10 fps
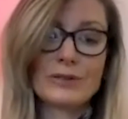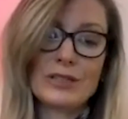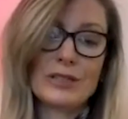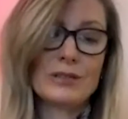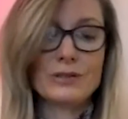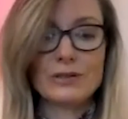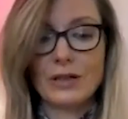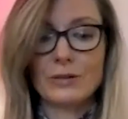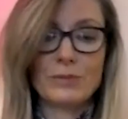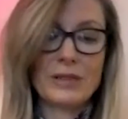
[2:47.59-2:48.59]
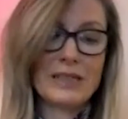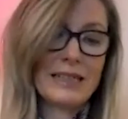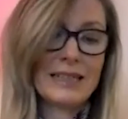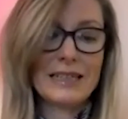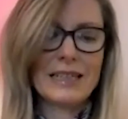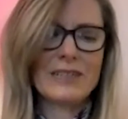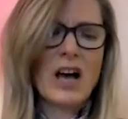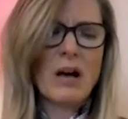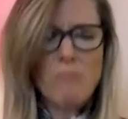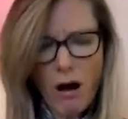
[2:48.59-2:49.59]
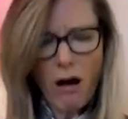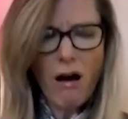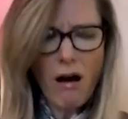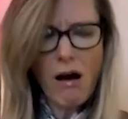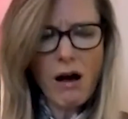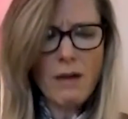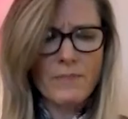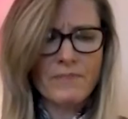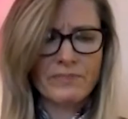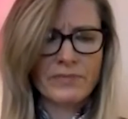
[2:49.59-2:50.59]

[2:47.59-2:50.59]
you don't believe. Mom!